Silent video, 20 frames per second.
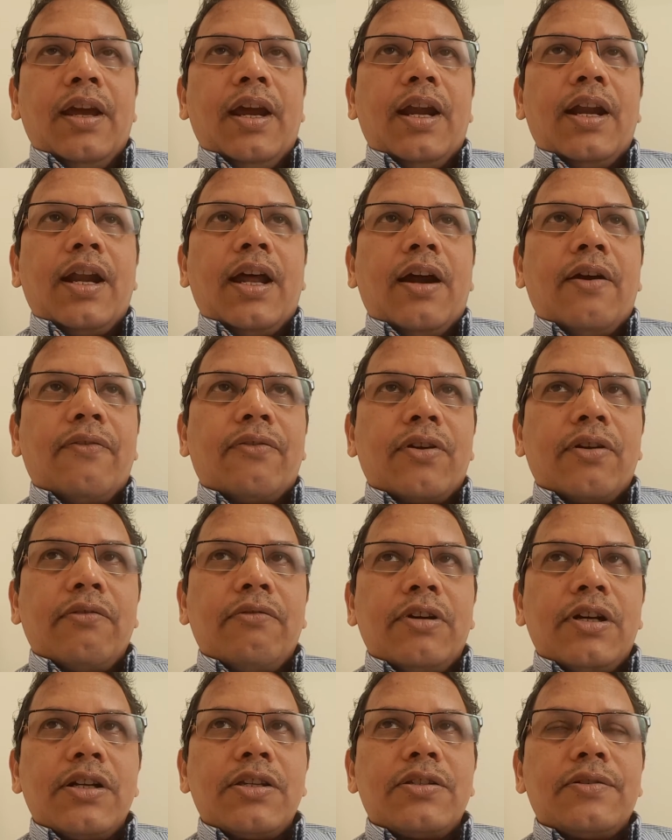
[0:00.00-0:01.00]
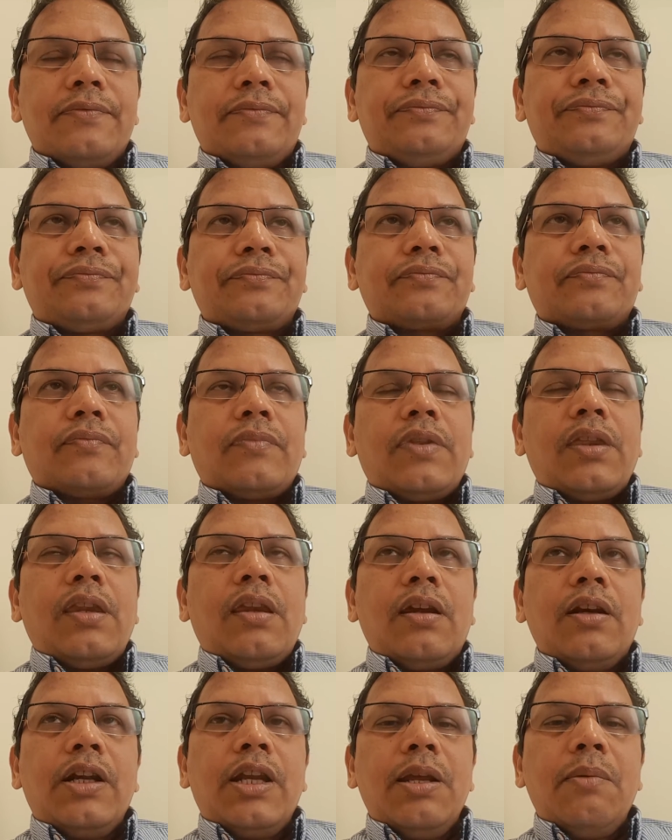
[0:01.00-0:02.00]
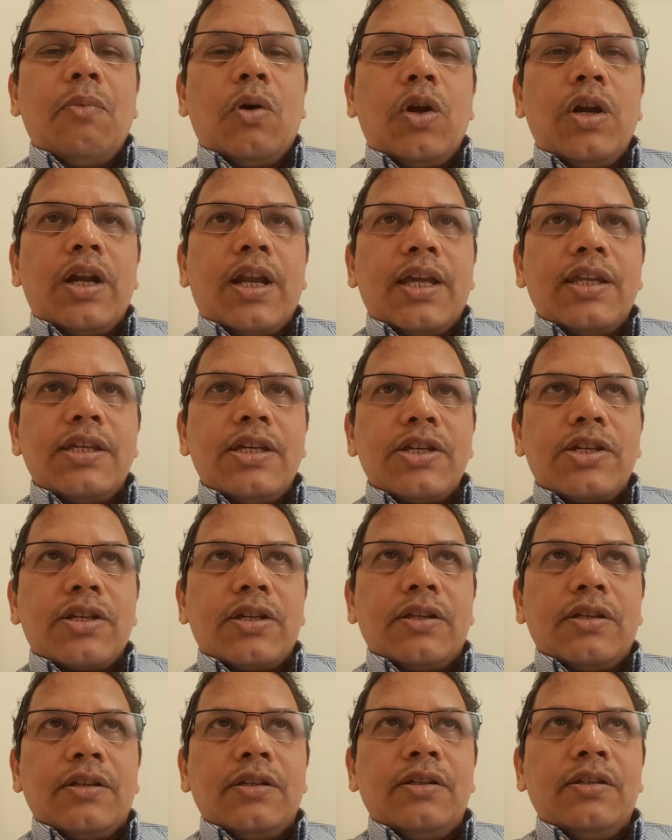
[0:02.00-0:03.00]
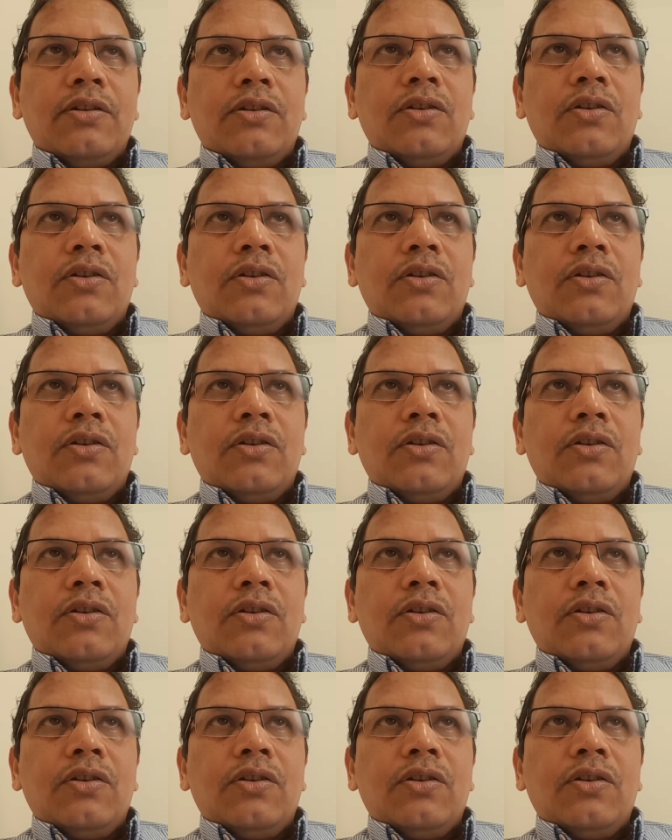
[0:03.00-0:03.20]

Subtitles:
and afterwards demonetization.